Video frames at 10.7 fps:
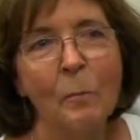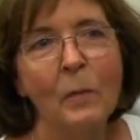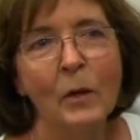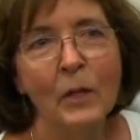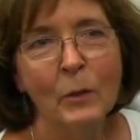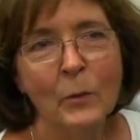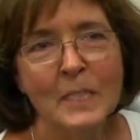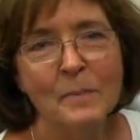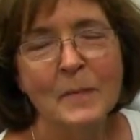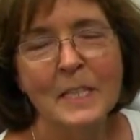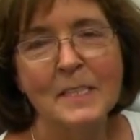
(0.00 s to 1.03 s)
Merry
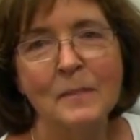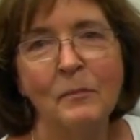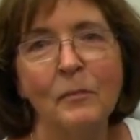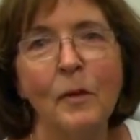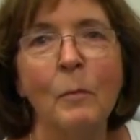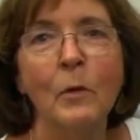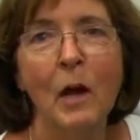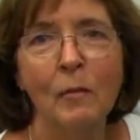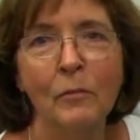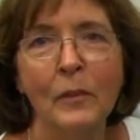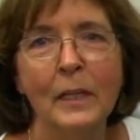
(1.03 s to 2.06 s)
Christmas from
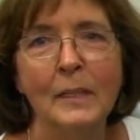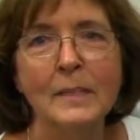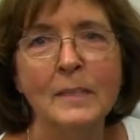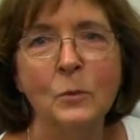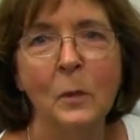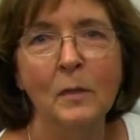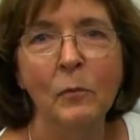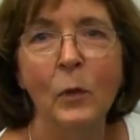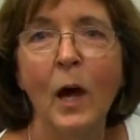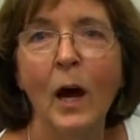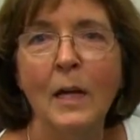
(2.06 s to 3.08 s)
Coverings,
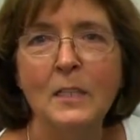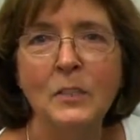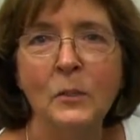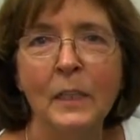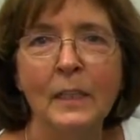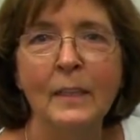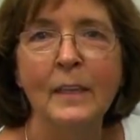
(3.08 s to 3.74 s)
24 High Street,